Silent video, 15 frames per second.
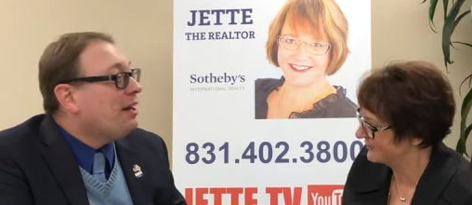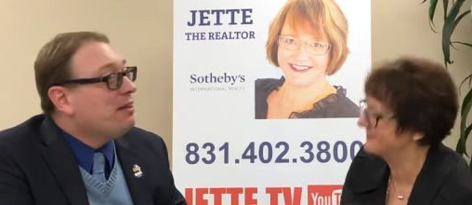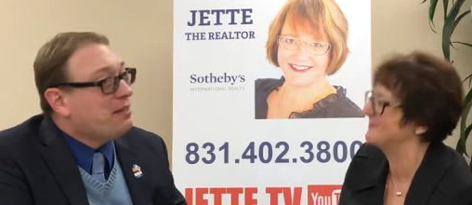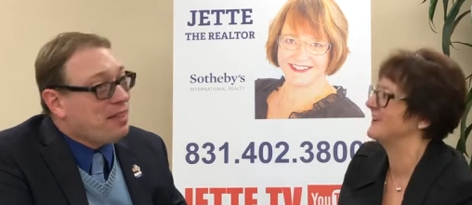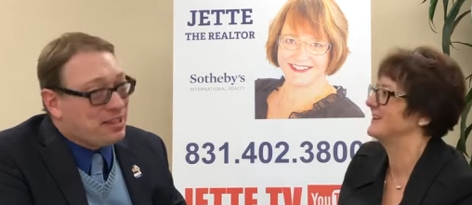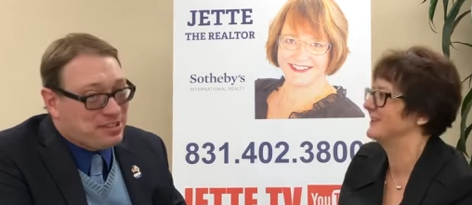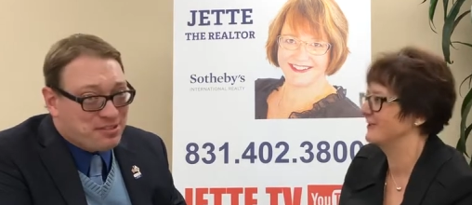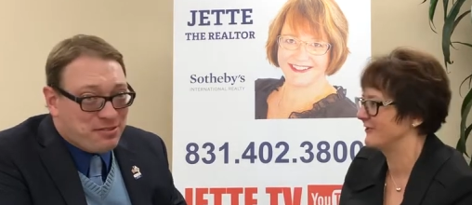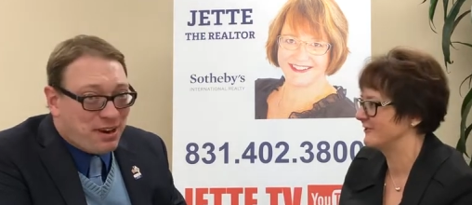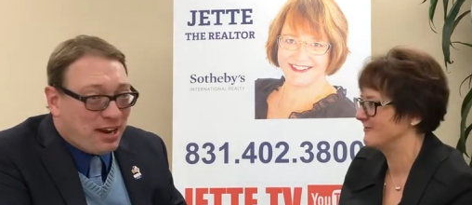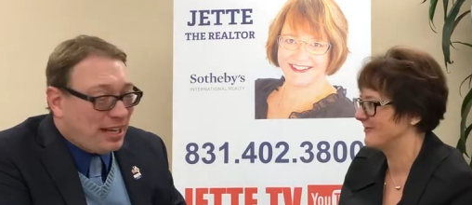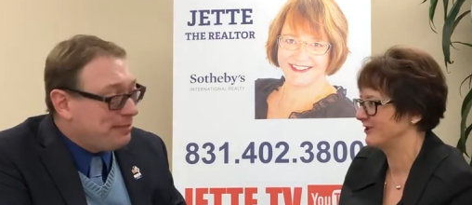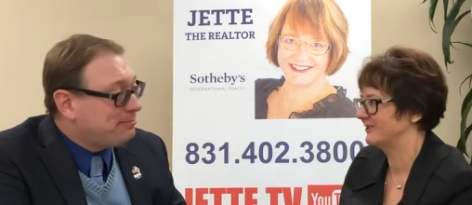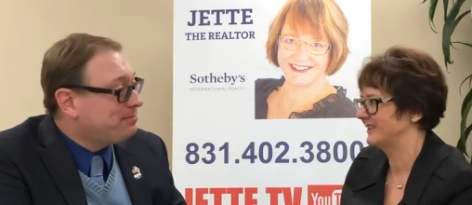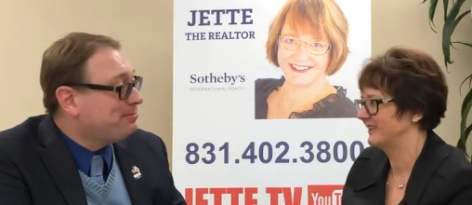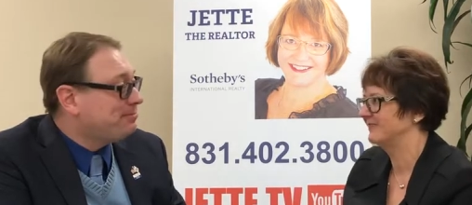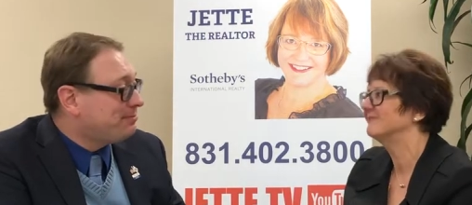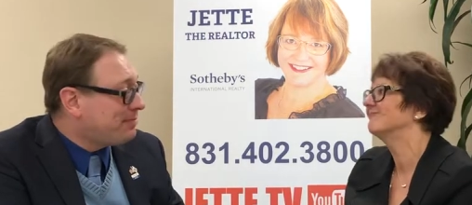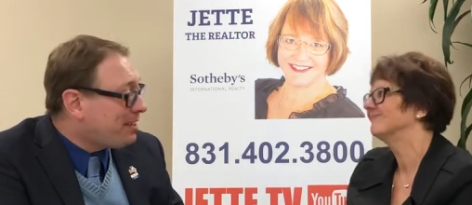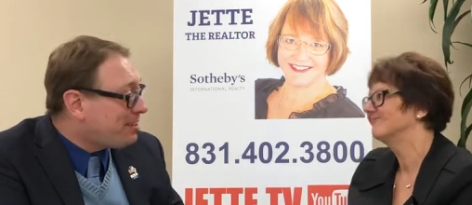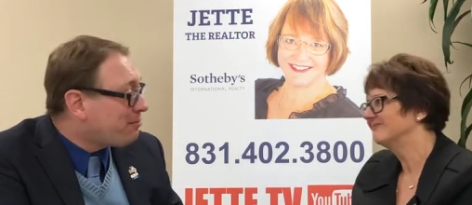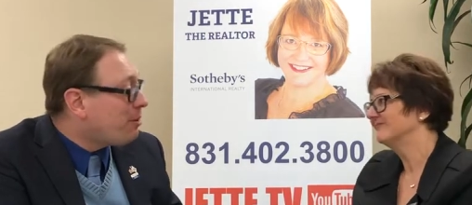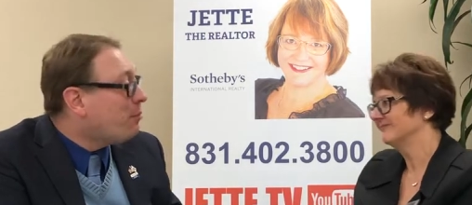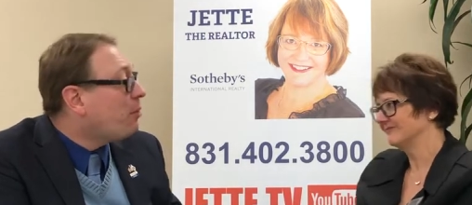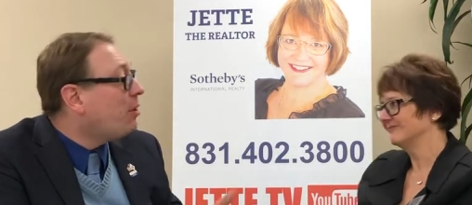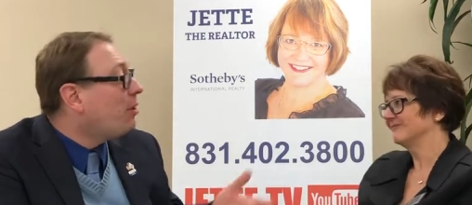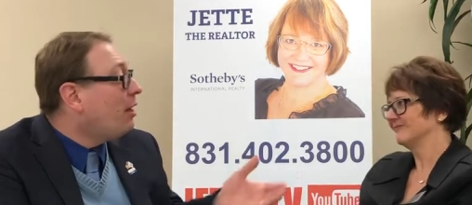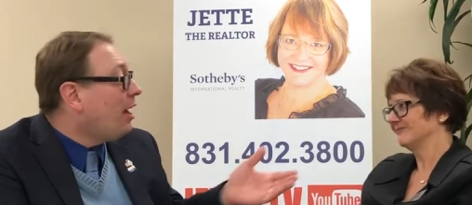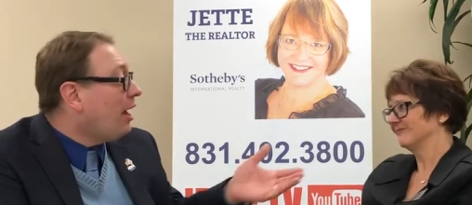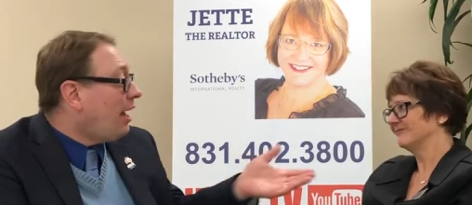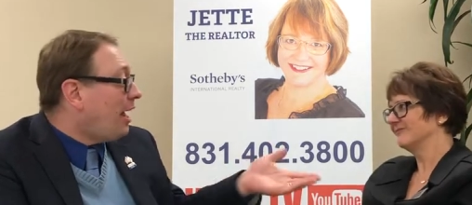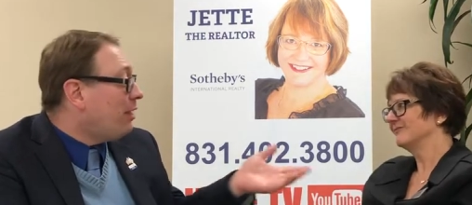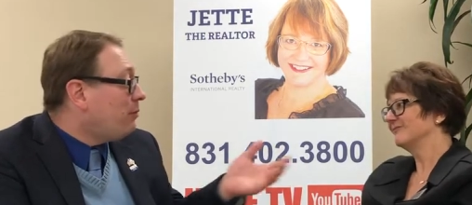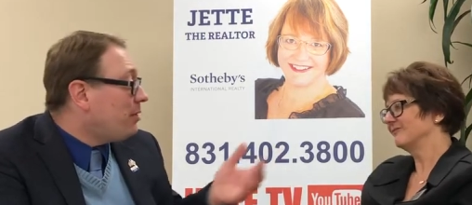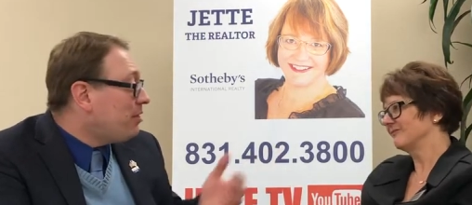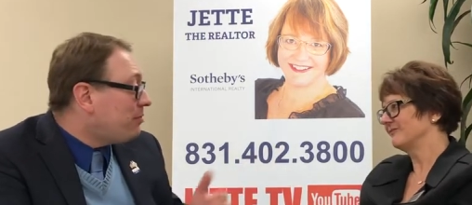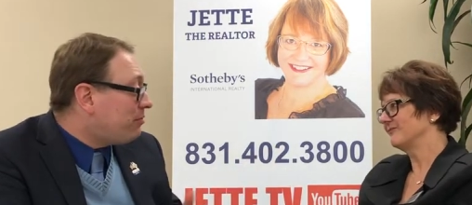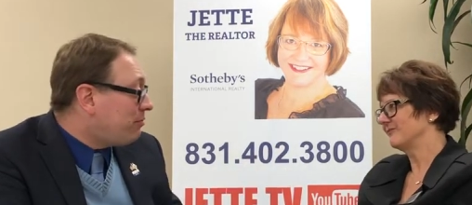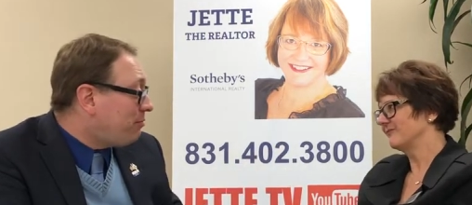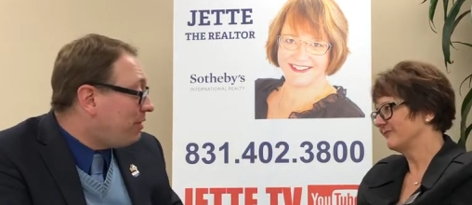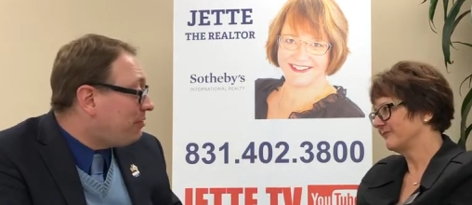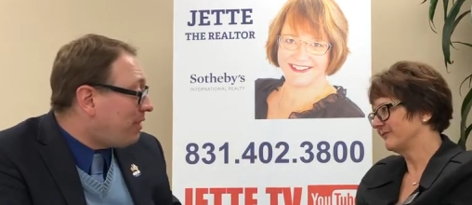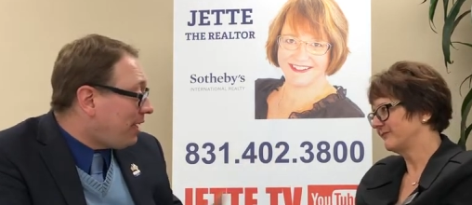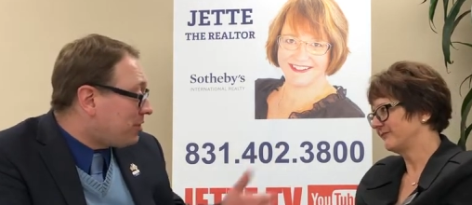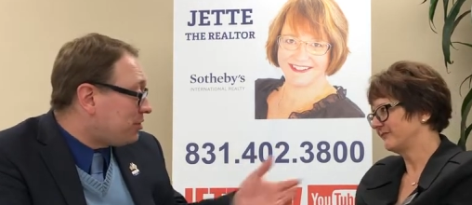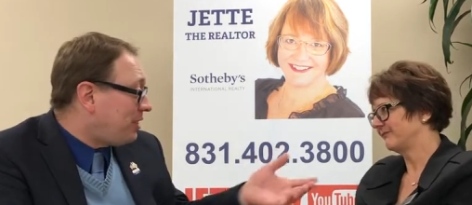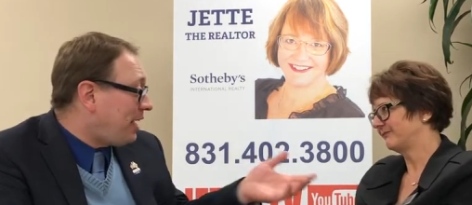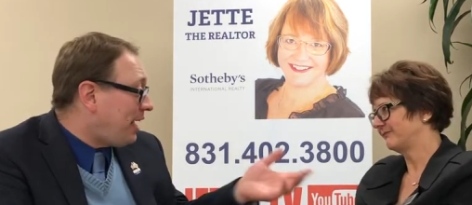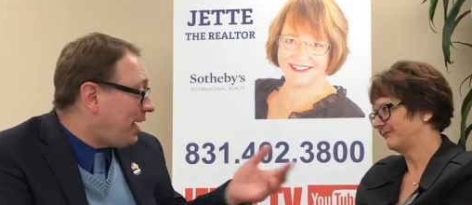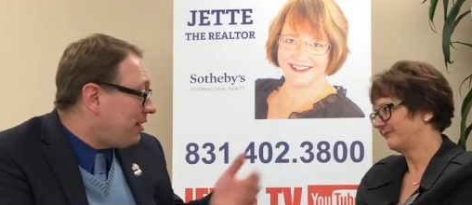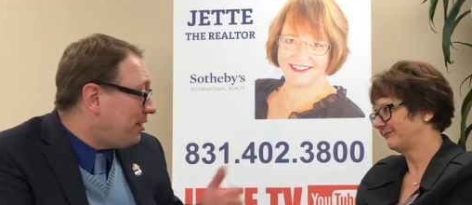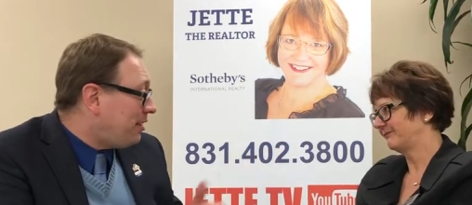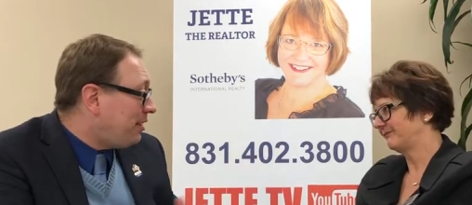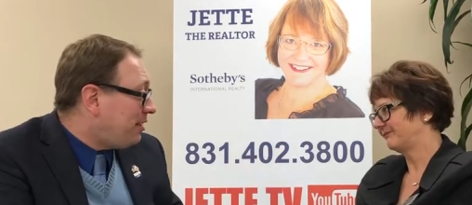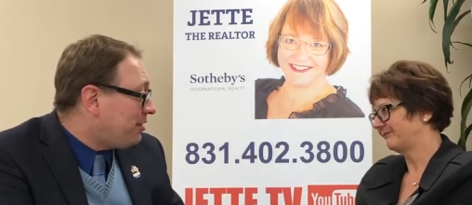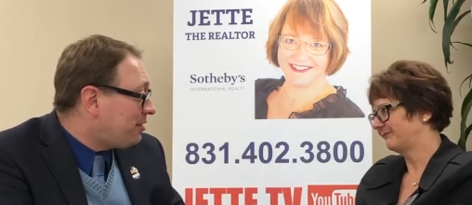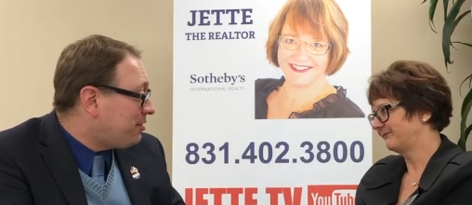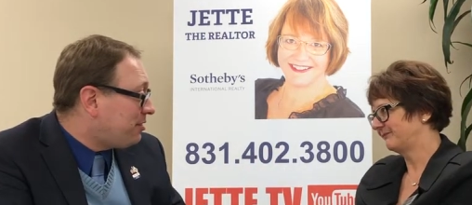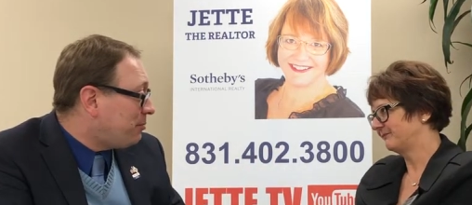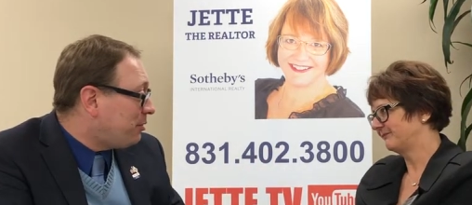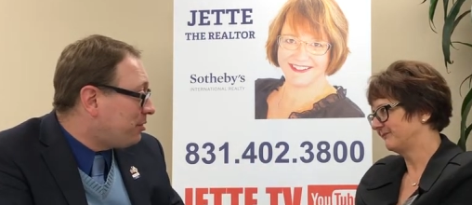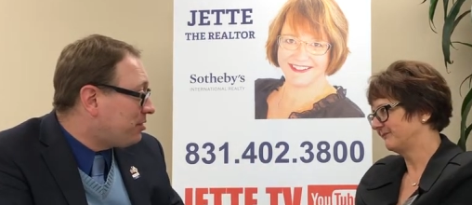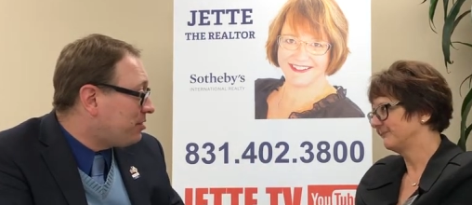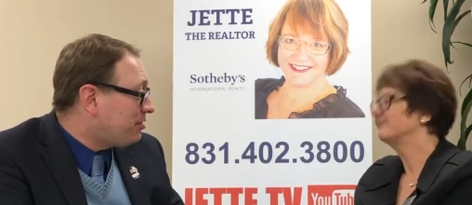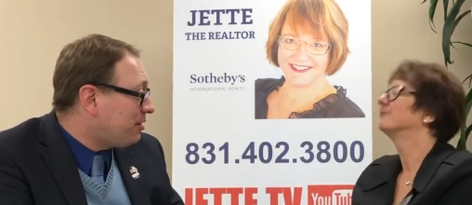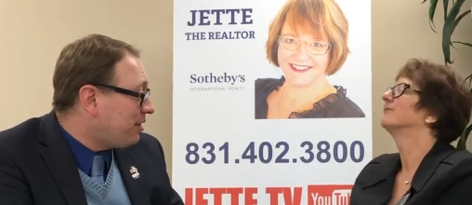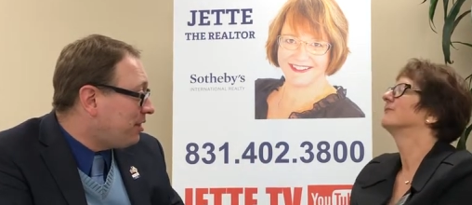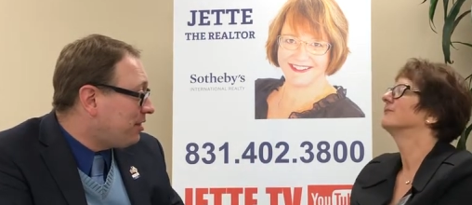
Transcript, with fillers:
Speaker 1: depending That's on right. the market. That's right. Well, and we've we've actually had a, a similar uh,